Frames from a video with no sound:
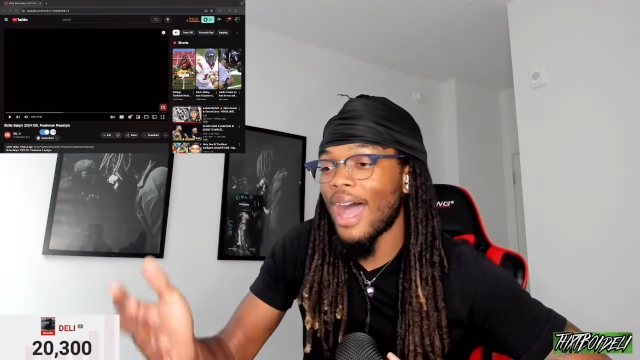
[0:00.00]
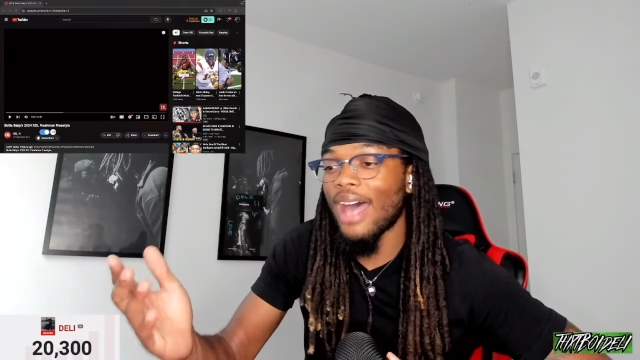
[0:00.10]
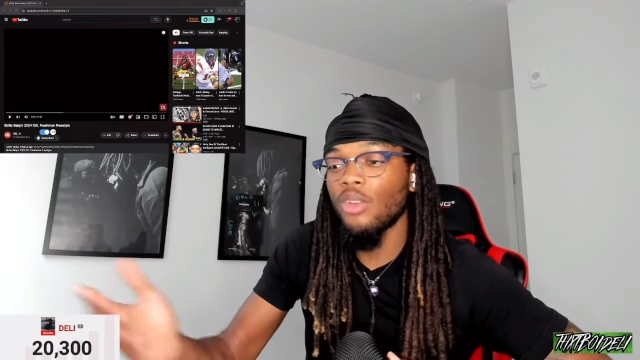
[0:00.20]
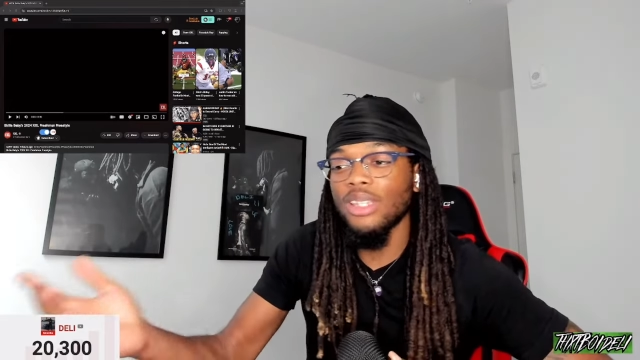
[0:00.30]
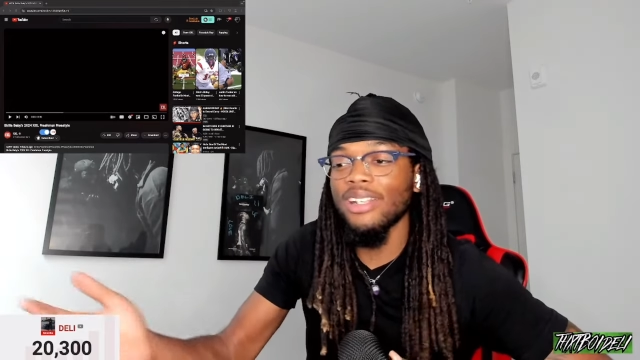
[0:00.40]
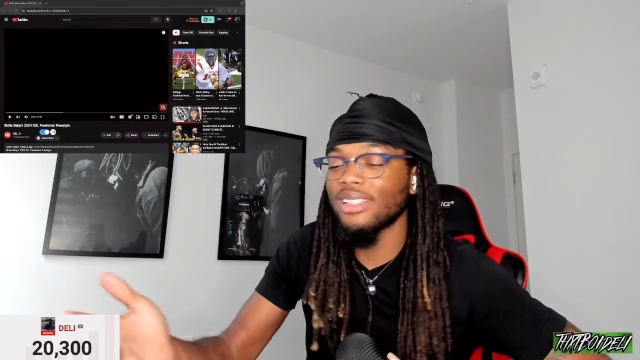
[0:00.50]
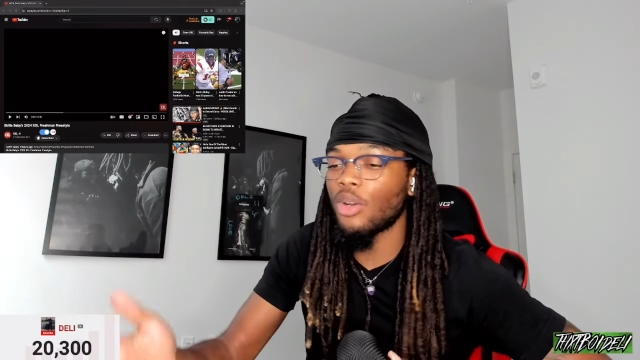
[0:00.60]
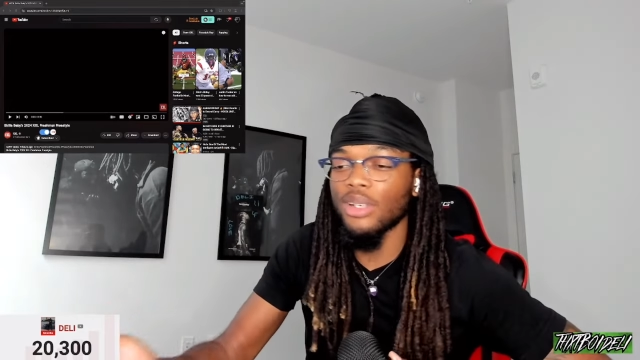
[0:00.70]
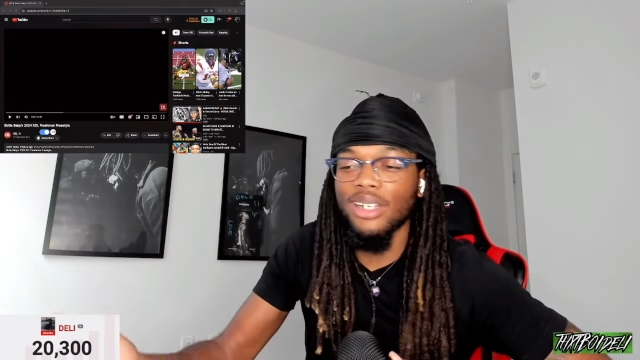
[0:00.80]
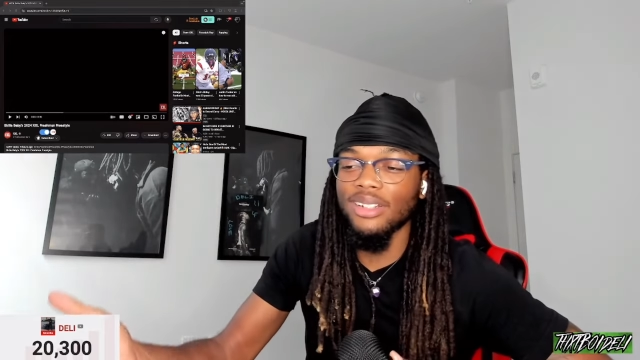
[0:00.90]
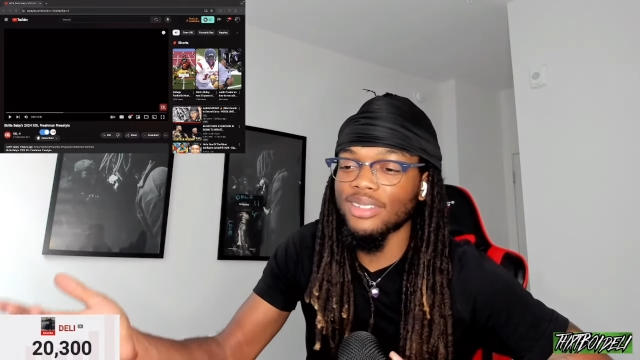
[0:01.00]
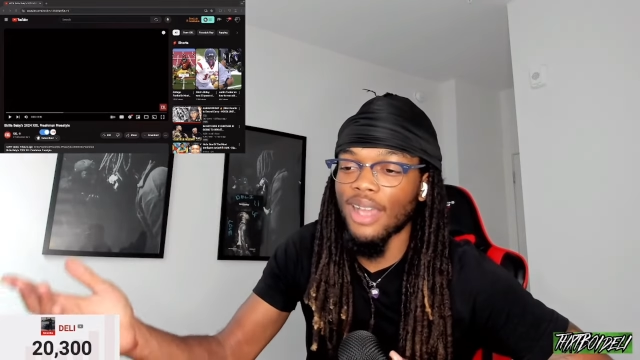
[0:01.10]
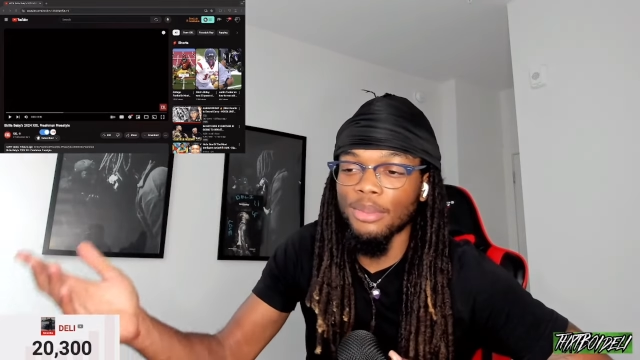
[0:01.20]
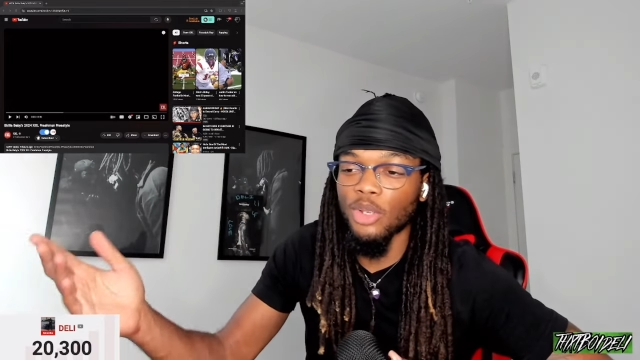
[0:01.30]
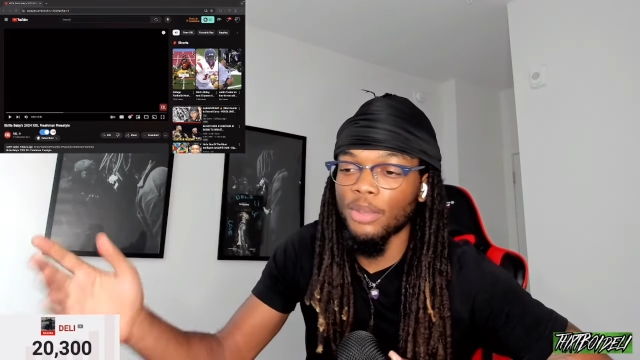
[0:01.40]
I don't think this is gonna get in the
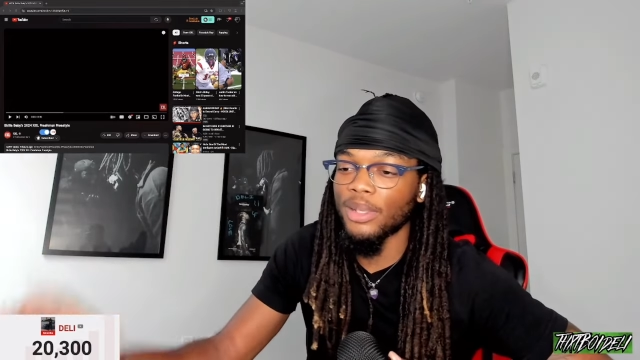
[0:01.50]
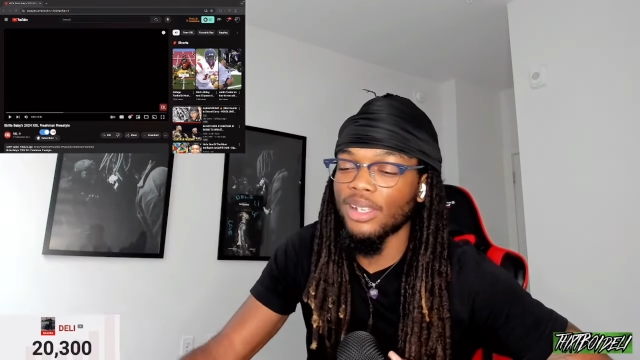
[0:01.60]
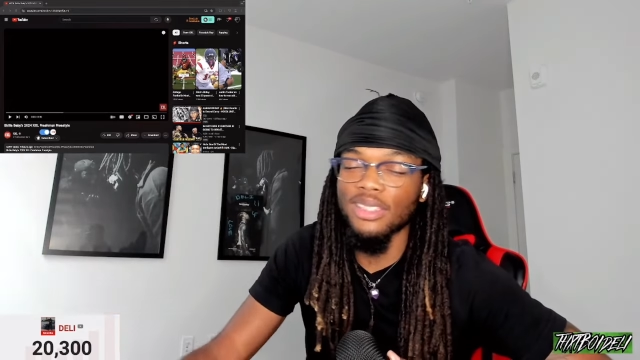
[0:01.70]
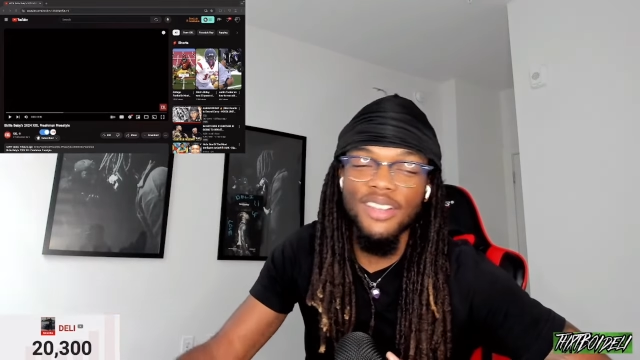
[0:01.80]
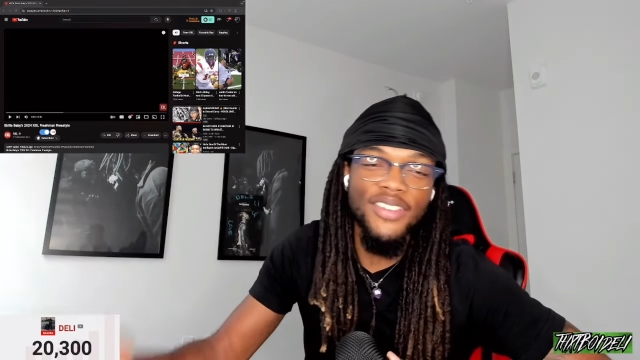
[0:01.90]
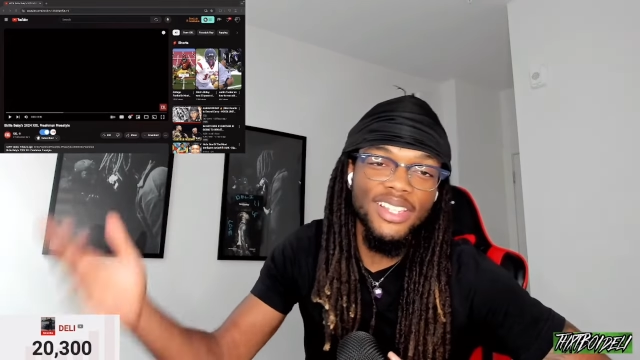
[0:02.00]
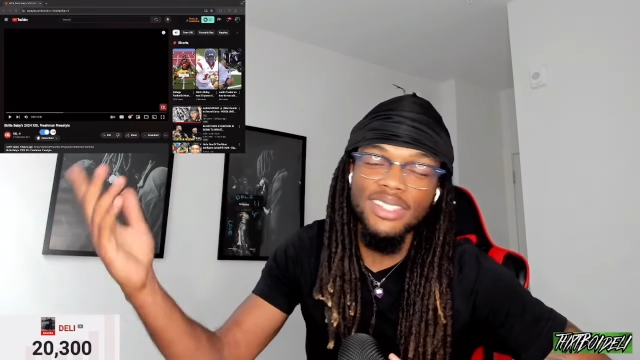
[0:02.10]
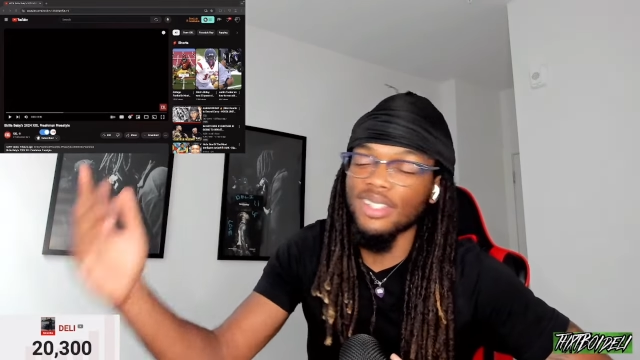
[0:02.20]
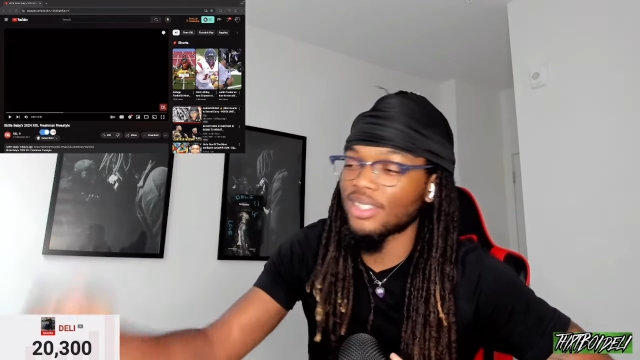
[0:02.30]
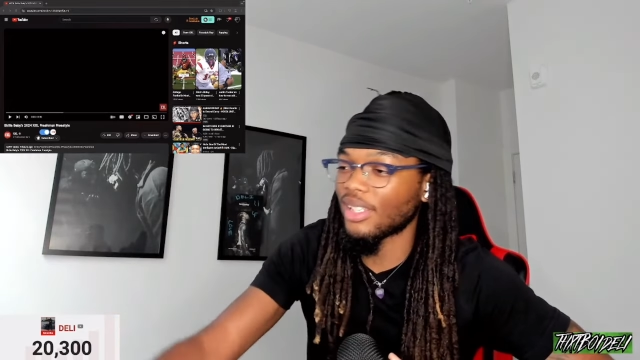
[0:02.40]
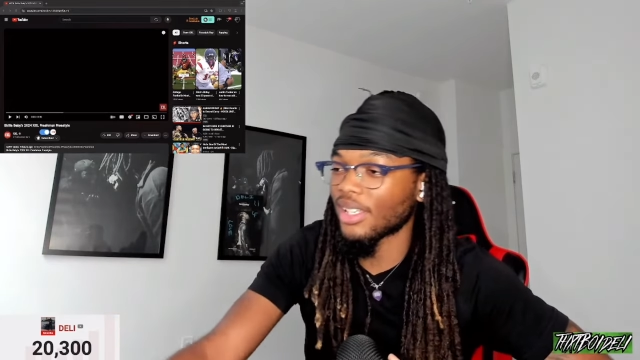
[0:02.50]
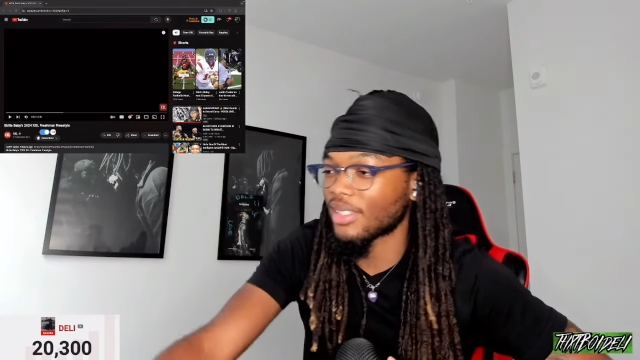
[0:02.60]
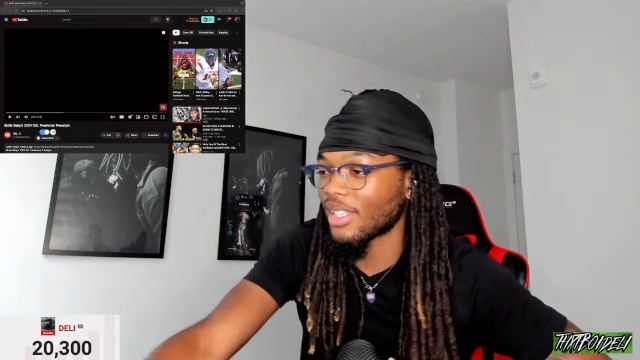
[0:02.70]
top three because it's 56 seconds.